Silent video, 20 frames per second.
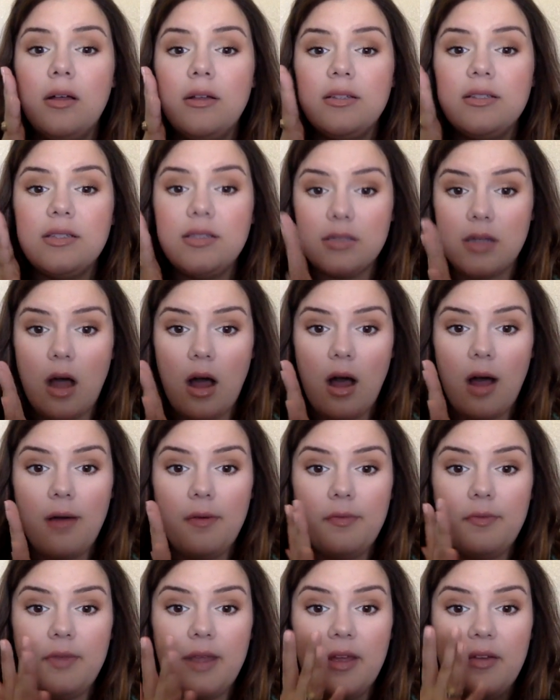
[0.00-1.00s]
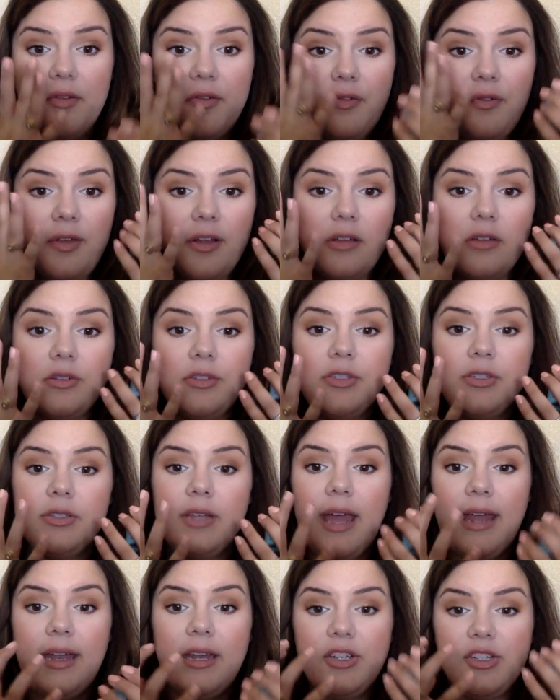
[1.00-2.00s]
soft. It
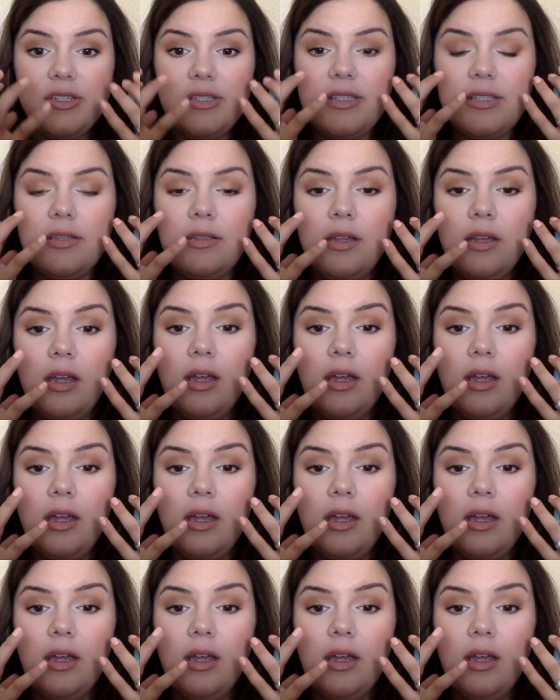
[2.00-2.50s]
feels, and it just